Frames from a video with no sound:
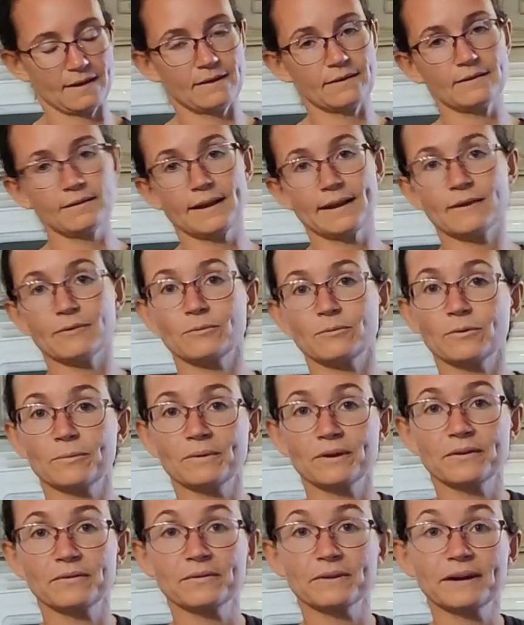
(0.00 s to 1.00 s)
Alright, we'll
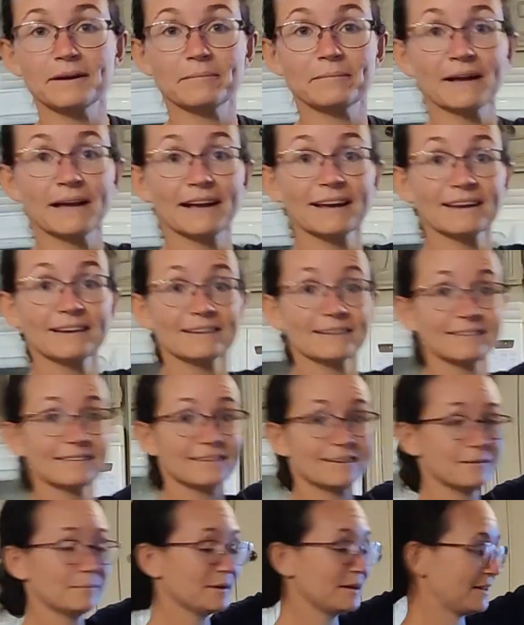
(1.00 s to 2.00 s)
be right back in
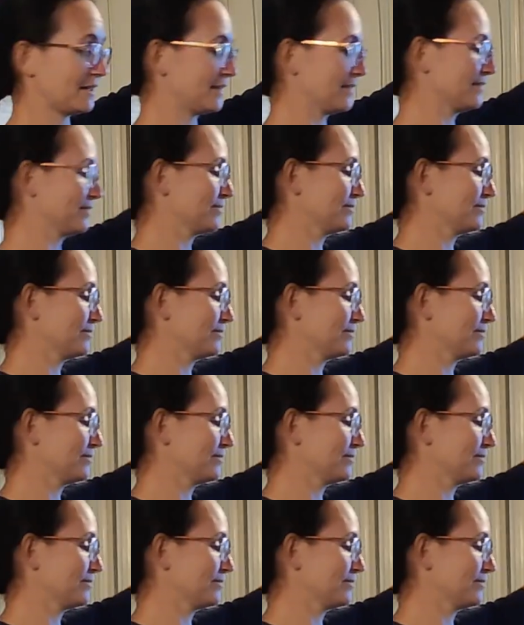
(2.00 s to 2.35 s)
a minute.